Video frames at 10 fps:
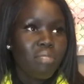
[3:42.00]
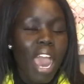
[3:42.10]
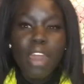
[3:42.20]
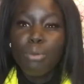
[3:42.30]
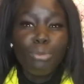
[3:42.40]

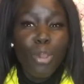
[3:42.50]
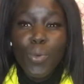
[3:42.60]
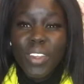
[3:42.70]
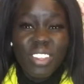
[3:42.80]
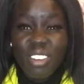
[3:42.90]
I don't know
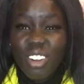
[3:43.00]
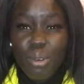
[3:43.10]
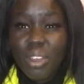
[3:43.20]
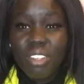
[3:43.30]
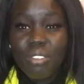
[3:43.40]
what they're
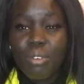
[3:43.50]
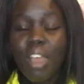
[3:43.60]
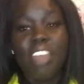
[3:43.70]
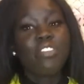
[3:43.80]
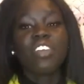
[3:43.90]
going through.
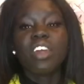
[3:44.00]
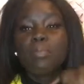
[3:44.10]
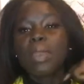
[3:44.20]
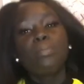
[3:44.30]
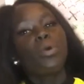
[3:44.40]
I feel like
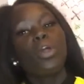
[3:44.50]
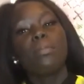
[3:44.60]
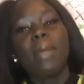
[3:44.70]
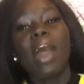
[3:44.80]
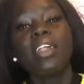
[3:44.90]
people are
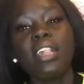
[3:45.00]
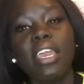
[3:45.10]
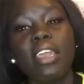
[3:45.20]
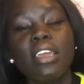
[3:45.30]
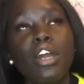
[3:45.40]

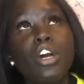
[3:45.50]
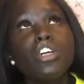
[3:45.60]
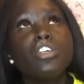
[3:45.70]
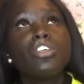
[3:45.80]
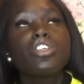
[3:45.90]
battling
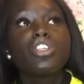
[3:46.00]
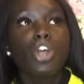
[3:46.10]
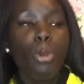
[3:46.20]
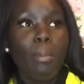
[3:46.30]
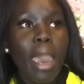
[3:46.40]

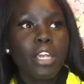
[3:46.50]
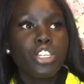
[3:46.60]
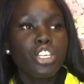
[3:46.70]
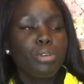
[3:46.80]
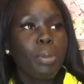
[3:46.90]
so
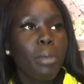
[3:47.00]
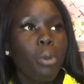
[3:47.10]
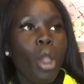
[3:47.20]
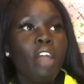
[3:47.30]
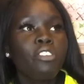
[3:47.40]
much.
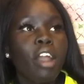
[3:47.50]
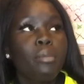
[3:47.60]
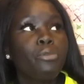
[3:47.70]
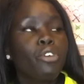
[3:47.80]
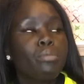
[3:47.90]
People have come
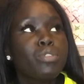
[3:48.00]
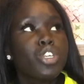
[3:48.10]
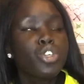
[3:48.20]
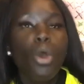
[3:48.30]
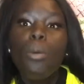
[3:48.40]
from
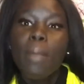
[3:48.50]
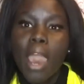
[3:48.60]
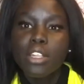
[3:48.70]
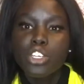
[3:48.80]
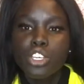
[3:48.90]
so
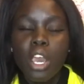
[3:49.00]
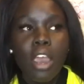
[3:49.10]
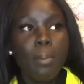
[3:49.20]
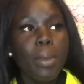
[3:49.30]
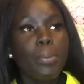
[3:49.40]
much.
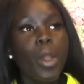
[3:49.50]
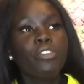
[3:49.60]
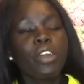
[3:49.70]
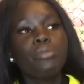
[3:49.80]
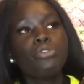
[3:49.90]
People
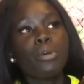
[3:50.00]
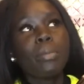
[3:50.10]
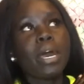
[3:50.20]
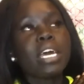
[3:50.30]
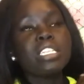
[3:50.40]
have come from
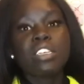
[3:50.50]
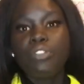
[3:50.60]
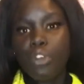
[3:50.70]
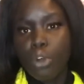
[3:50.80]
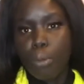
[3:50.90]
a
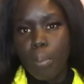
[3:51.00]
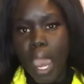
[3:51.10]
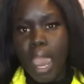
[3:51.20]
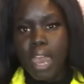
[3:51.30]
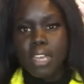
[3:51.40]
difficult
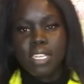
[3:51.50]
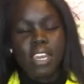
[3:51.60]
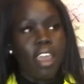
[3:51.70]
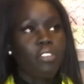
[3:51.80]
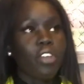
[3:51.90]
past.
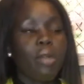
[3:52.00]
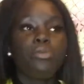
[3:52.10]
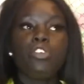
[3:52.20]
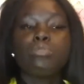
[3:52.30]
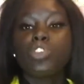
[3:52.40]
They have come
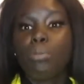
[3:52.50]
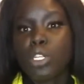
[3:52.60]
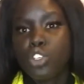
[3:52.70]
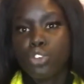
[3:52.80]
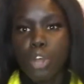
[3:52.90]
from so
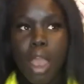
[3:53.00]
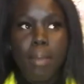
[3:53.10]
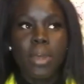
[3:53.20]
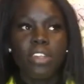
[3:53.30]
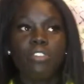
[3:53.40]
much
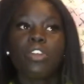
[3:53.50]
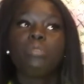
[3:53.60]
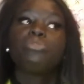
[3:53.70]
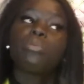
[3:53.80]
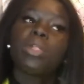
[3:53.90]
trauma. They've
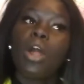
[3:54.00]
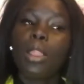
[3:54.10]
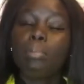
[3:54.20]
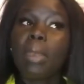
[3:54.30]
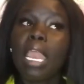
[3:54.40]
come from a lot
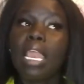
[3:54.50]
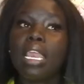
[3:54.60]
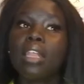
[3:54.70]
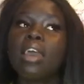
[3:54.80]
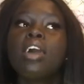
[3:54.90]
of
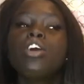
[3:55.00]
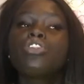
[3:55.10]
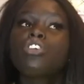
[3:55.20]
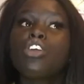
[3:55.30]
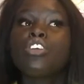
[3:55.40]
pain.
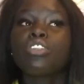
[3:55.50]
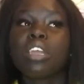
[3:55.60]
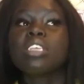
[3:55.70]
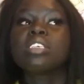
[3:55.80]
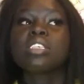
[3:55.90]
There are
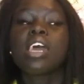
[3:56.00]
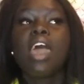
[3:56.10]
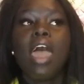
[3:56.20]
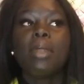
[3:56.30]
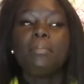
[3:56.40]
things
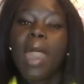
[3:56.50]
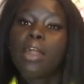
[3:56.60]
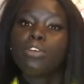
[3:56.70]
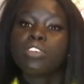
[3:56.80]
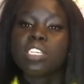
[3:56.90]
and
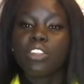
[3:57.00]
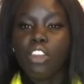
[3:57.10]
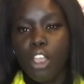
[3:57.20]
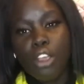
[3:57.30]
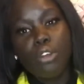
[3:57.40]
battles that
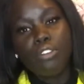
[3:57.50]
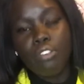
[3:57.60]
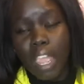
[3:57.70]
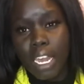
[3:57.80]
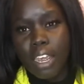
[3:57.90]
they're
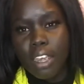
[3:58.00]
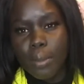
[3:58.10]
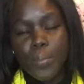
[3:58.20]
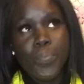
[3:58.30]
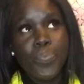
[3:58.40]

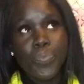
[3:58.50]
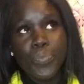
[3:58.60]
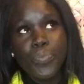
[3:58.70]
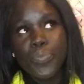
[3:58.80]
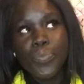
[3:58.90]
fighting
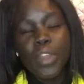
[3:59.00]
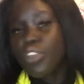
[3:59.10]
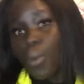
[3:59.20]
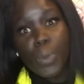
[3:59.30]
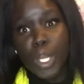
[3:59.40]

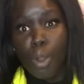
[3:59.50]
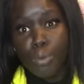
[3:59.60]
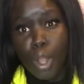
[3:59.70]
that we don't